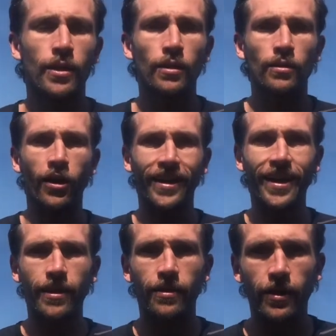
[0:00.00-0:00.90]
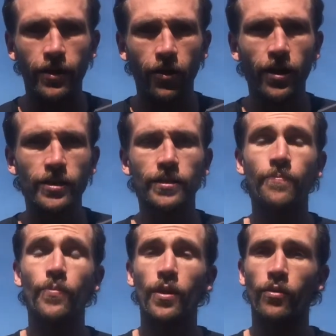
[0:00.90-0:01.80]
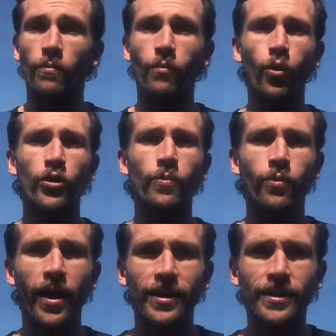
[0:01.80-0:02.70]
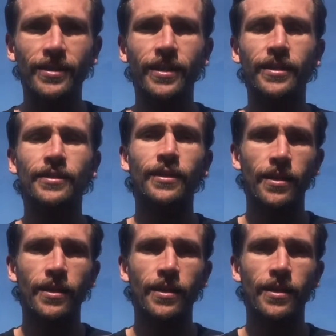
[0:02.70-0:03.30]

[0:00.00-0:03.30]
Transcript: Like anything, guys, the more you practice this,